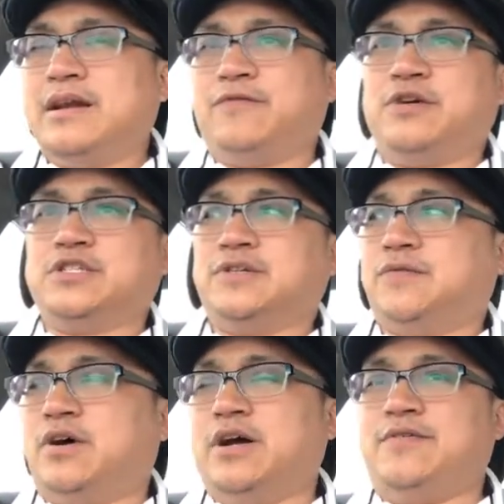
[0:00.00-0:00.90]
Now, first
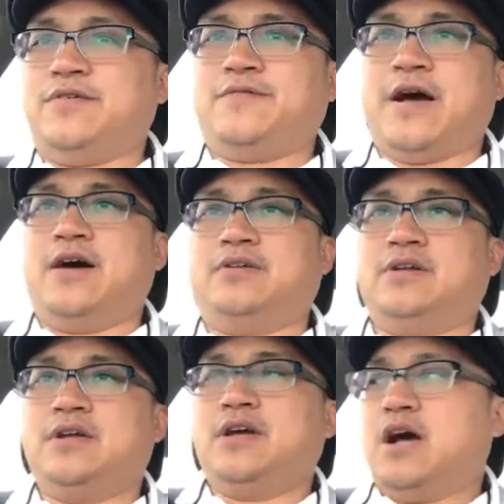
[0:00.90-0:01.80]
of all, if you
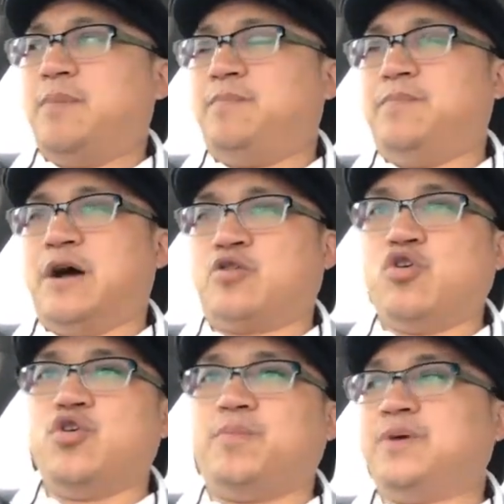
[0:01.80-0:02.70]
found a, a
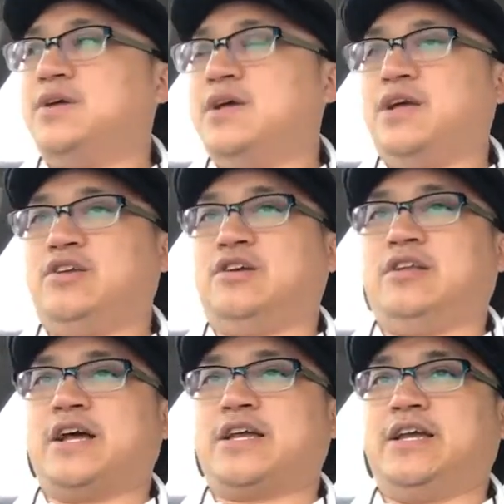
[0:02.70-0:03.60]
group you're
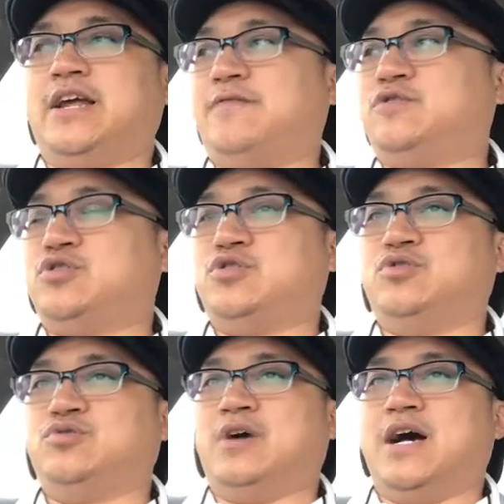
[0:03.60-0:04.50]
lucky enough
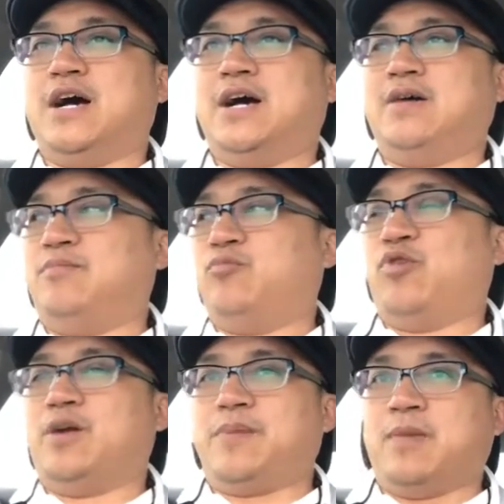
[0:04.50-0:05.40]
to uh,
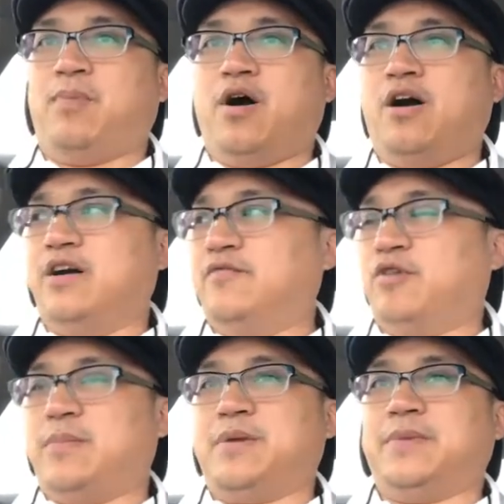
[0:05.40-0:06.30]
want to be a part of,
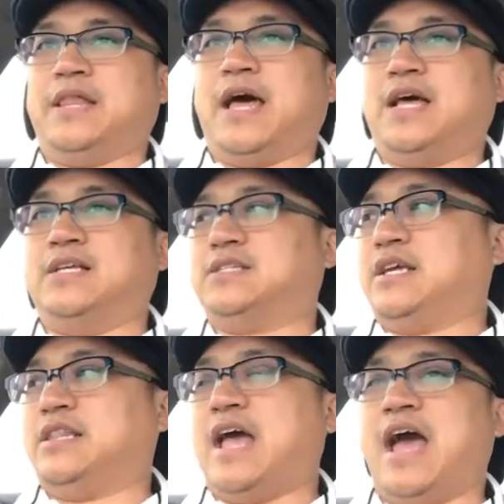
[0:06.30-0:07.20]
what I mean by that is
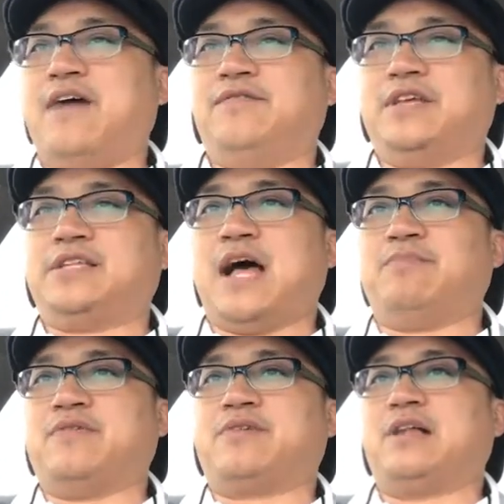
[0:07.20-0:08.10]
they have the
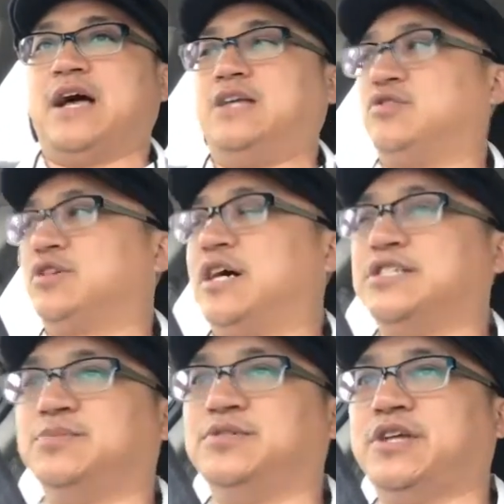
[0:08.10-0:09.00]
type of clients or
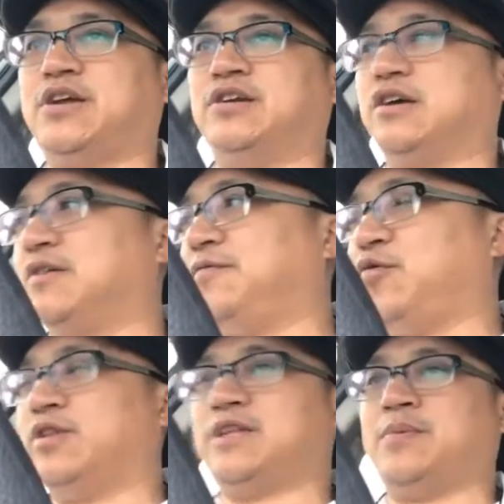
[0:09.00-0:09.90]
customers that you're looking
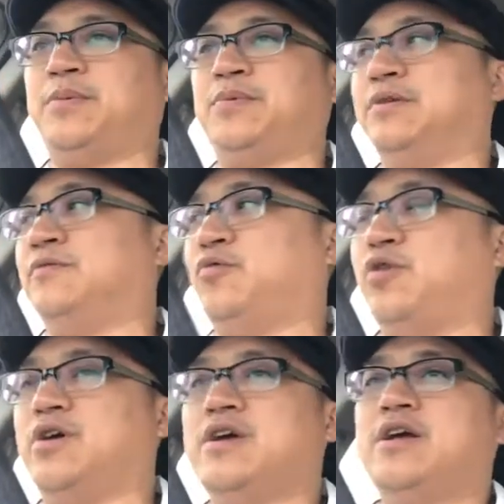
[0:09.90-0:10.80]
for, the type of people you're looking
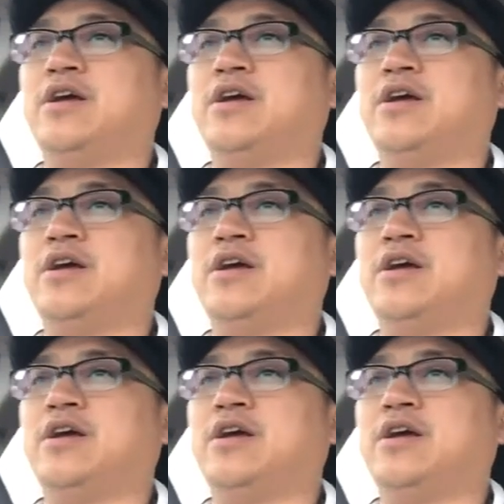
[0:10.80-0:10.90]
for,